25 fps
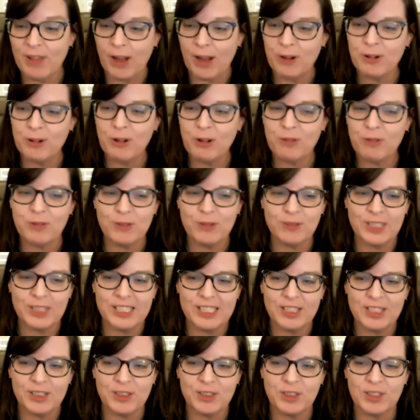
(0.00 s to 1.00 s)
don't know if you've
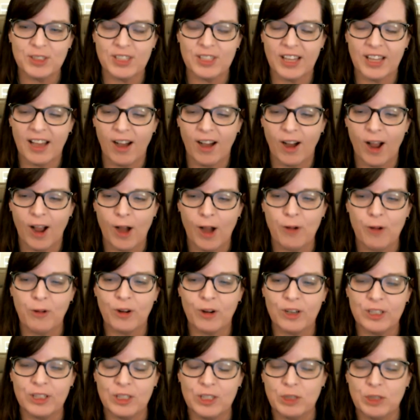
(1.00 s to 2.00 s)
listened to the How
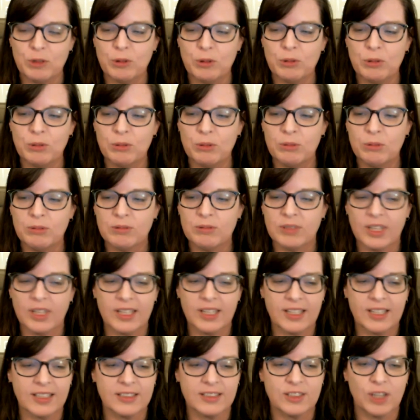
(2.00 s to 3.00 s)
Are You
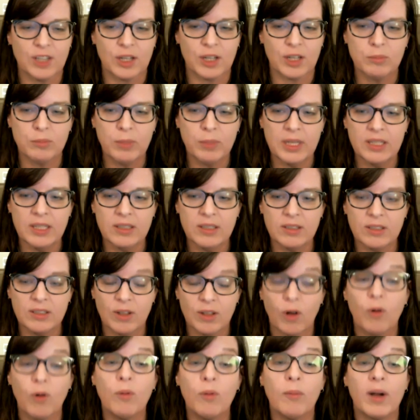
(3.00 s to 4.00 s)
Like a Dung Beetle?
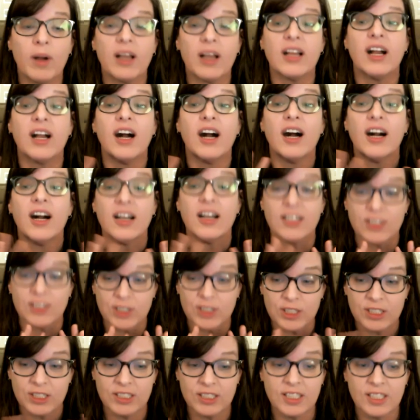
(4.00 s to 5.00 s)
Oh my
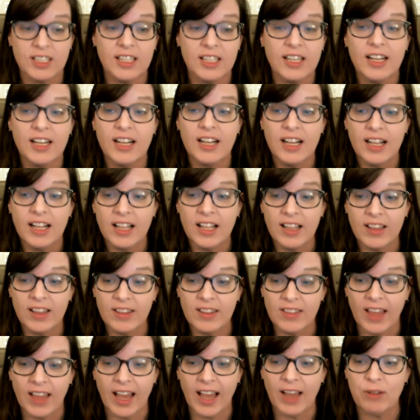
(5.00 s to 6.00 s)
gosh.
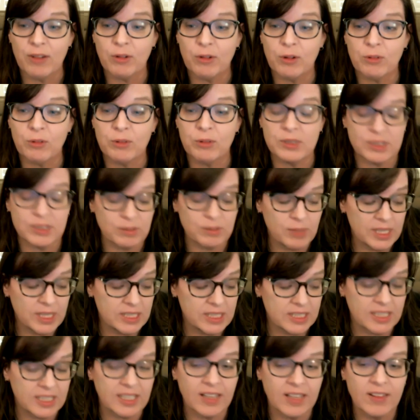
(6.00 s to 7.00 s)
That one was
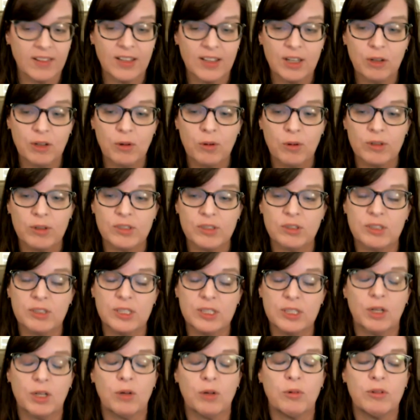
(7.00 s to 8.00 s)
amazing. And then of course,
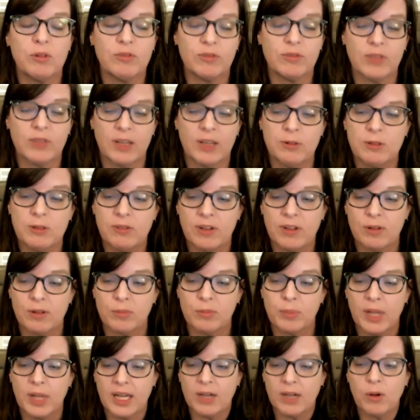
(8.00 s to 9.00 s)
you know, we've had a
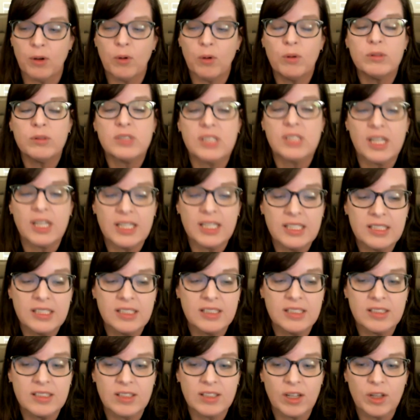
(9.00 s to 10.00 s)
black hole
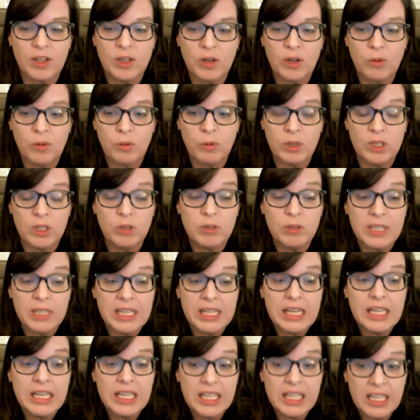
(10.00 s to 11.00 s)
scientist on there where you
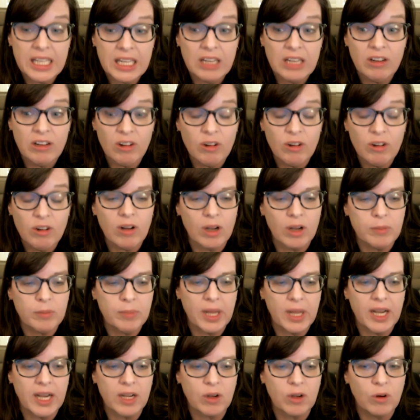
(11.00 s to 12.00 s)
can hear a
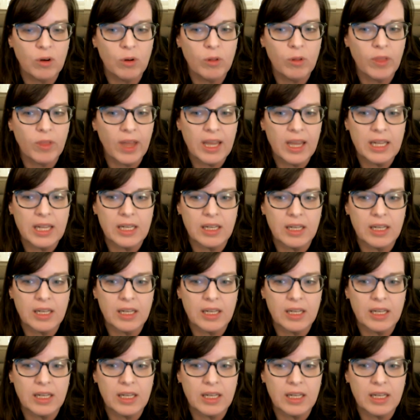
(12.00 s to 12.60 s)
black hole. That